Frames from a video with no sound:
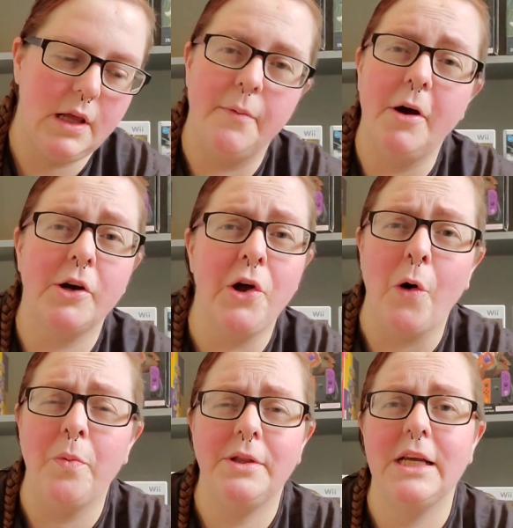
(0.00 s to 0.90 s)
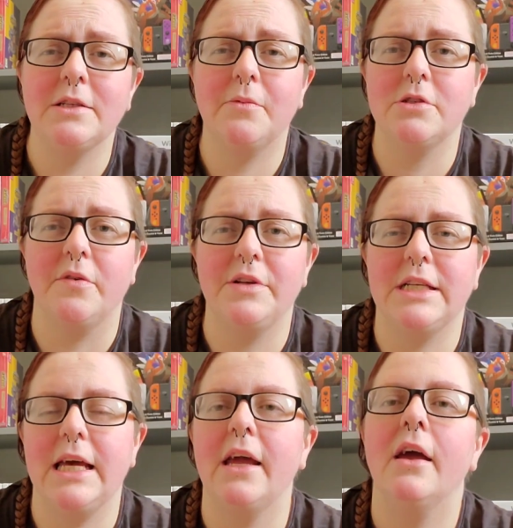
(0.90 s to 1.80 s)
I'm not going to open these up because
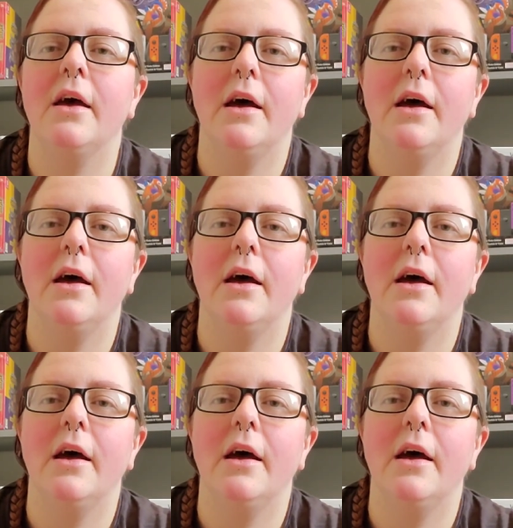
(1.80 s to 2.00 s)
obviously